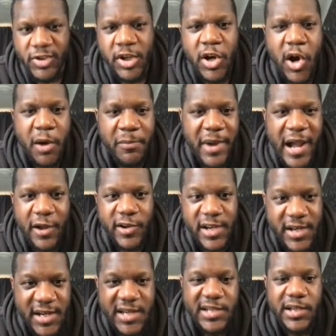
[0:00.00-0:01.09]
compounding
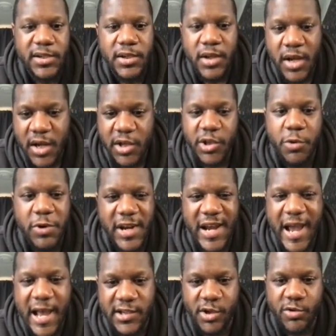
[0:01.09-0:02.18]
isn't doing it
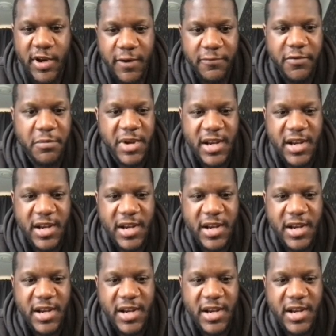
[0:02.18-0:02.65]
as quick for me.